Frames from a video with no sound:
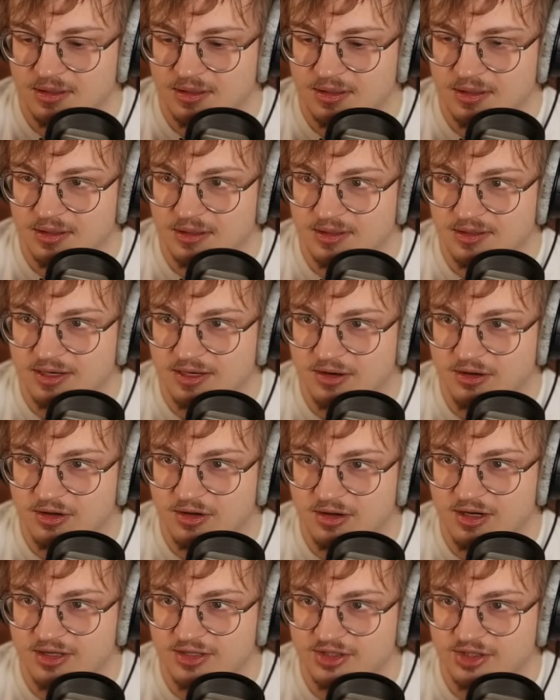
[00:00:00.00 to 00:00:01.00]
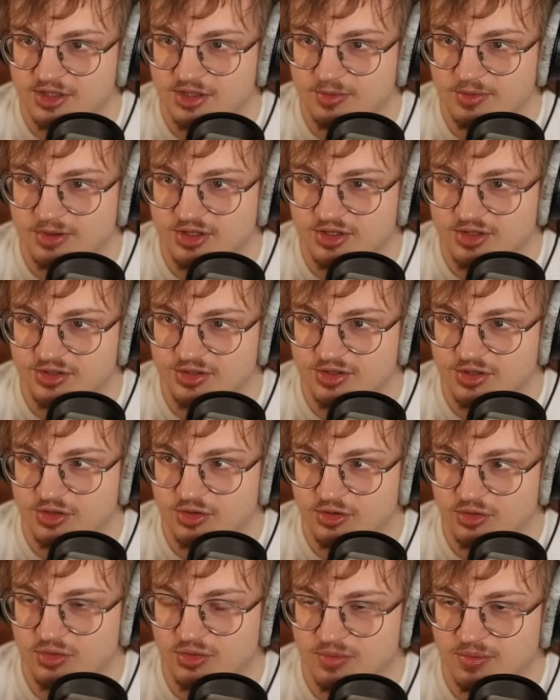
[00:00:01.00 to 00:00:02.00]
And Carracosta switches
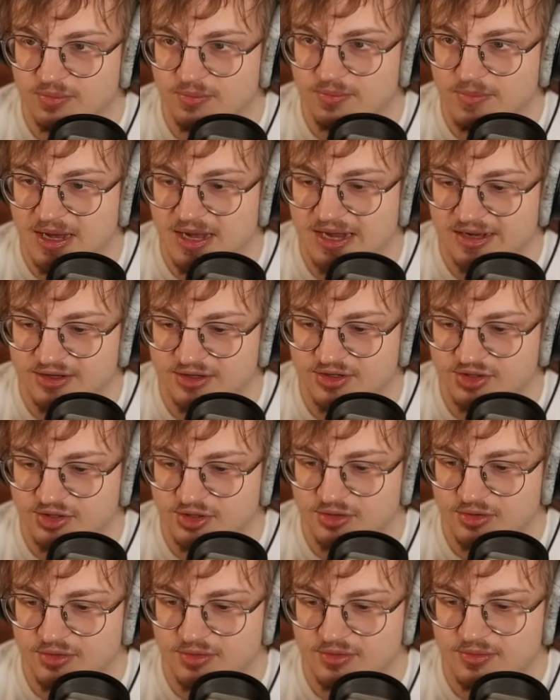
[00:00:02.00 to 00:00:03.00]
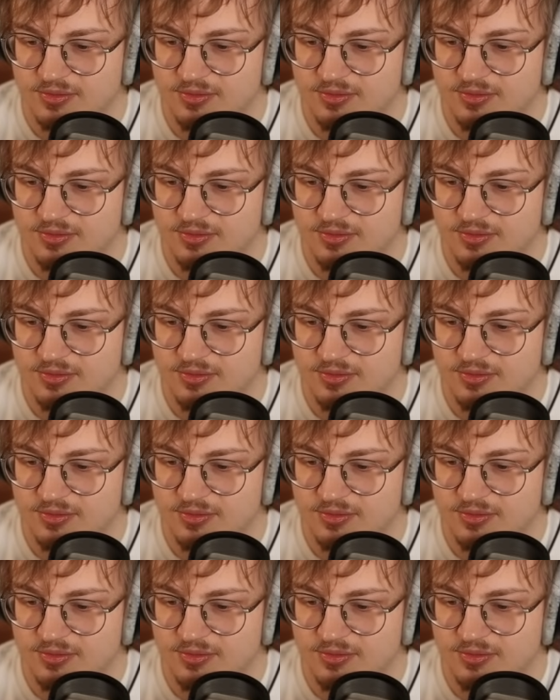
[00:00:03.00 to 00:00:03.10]
to Magnezone.